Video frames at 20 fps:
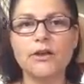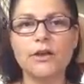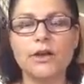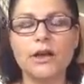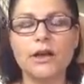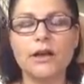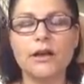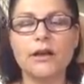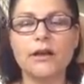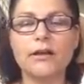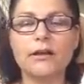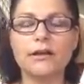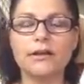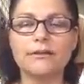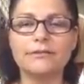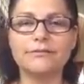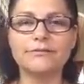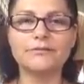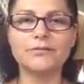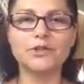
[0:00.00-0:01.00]

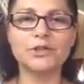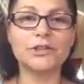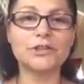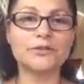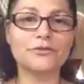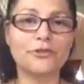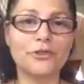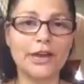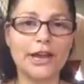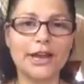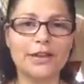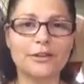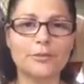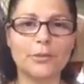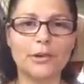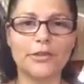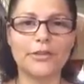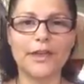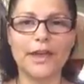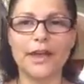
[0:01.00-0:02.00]
try to forget
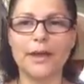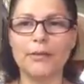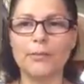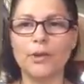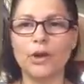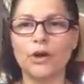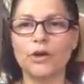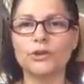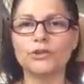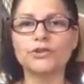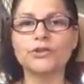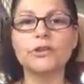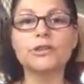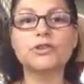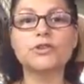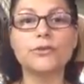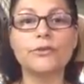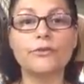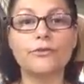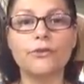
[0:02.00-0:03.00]
about them or try
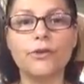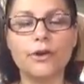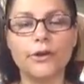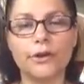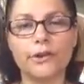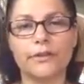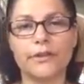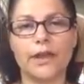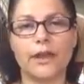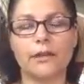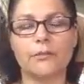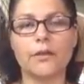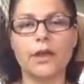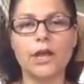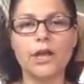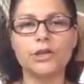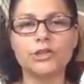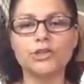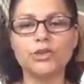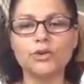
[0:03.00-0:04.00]
to avoid them.
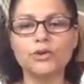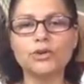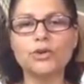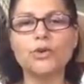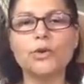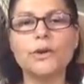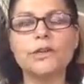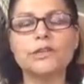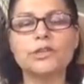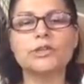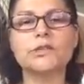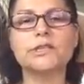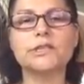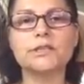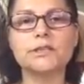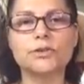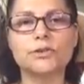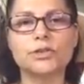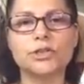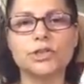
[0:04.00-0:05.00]
Don't go into
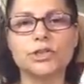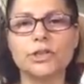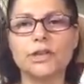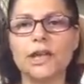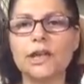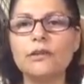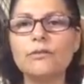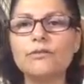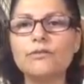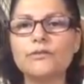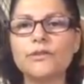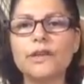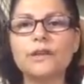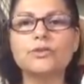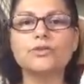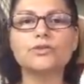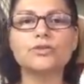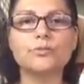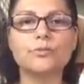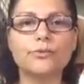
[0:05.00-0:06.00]
discussion if they
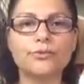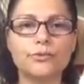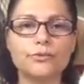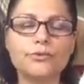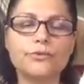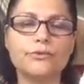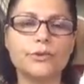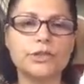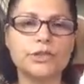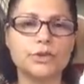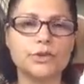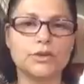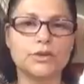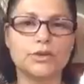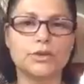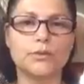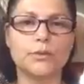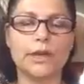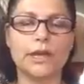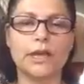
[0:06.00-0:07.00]
don't approve what you're
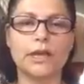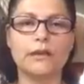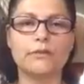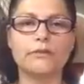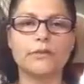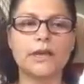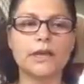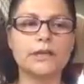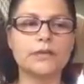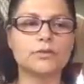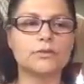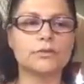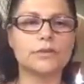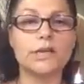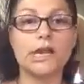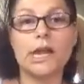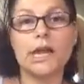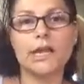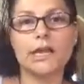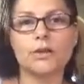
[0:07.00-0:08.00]
doing, if they don't
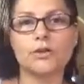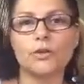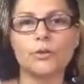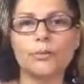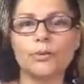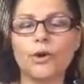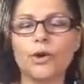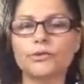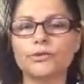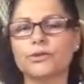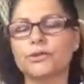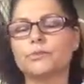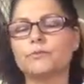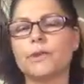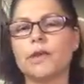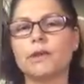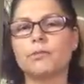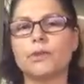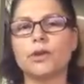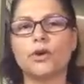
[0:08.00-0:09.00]
like your product
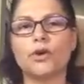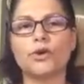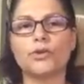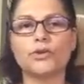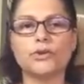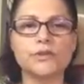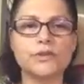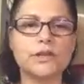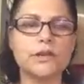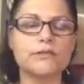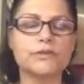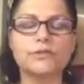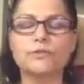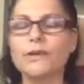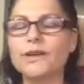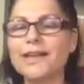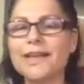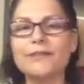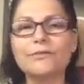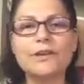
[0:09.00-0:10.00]
maybe or your service,
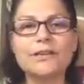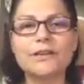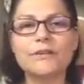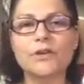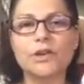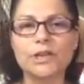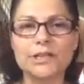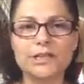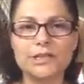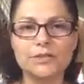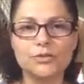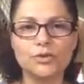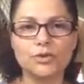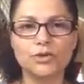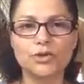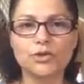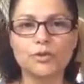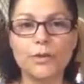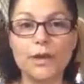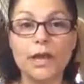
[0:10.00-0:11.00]
whatever it is you're
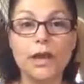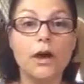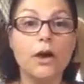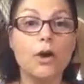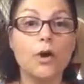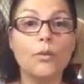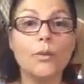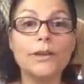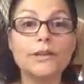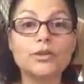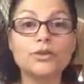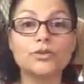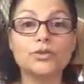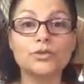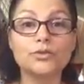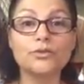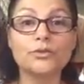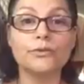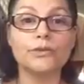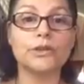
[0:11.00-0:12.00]
doing or what you
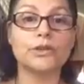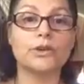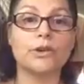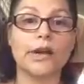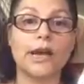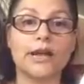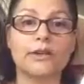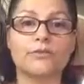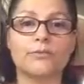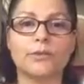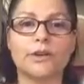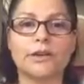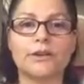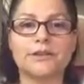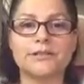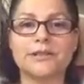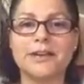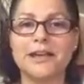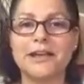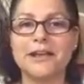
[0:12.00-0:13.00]
do in your life.
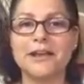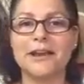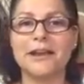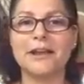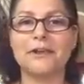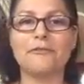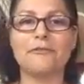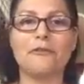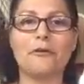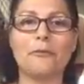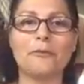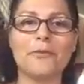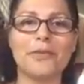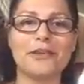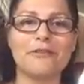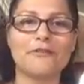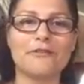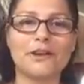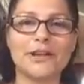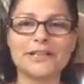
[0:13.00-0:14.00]
Because like for
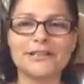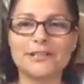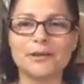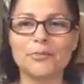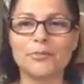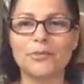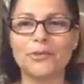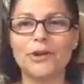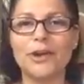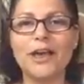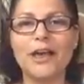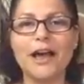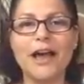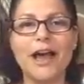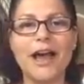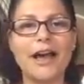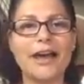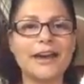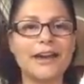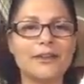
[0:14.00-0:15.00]
me, for example,
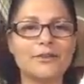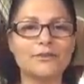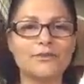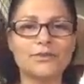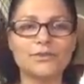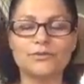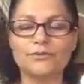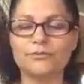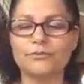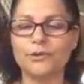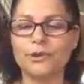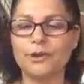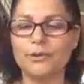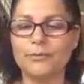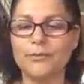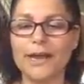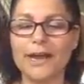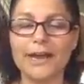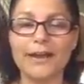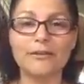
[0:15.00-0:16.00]
I left
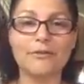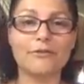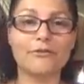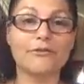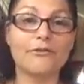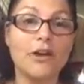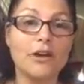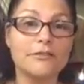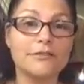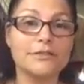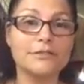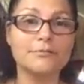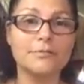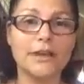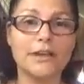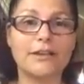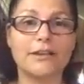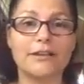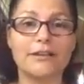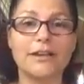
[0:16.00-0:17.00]
my
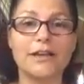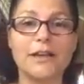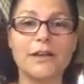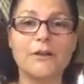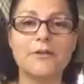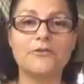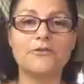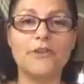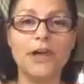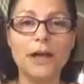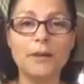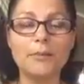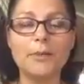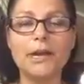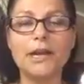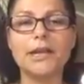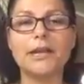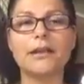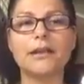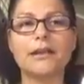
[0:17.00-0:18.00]

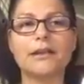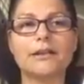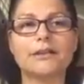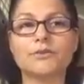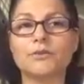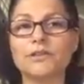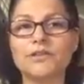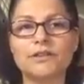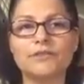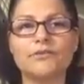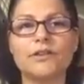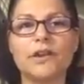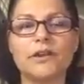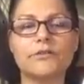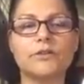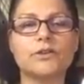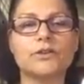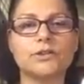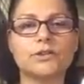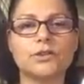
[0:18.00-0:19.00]
family 25
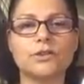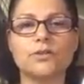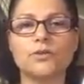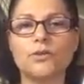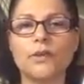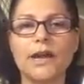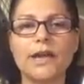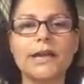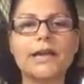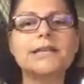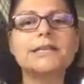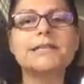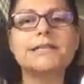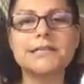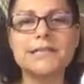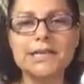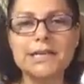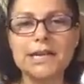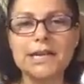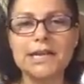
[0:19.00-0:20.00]
years ago, and I
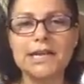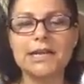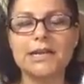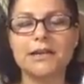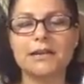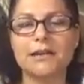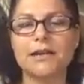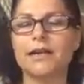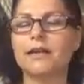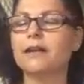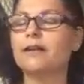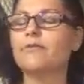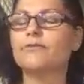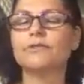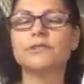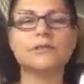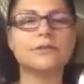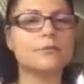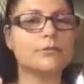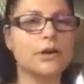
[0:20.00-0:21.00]
still hear, and every
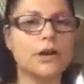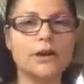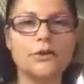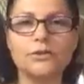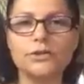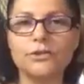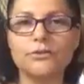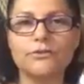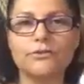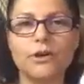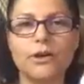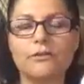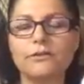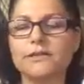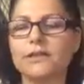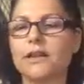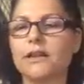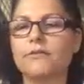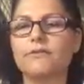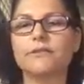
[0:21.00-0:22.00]
summer I go to France,
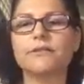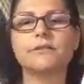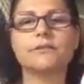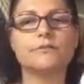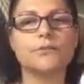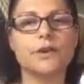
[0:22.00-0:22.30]
and every summer I